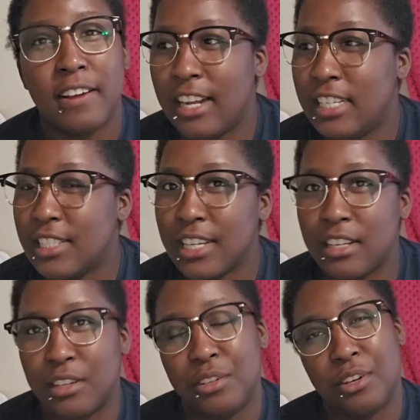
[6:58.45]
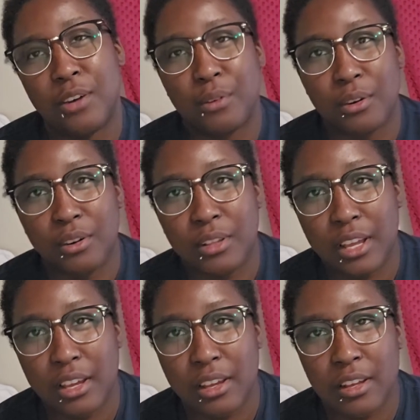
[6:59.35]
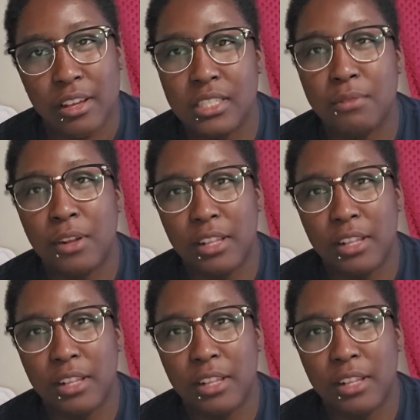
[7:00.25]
And he's like an undercover, like, he's a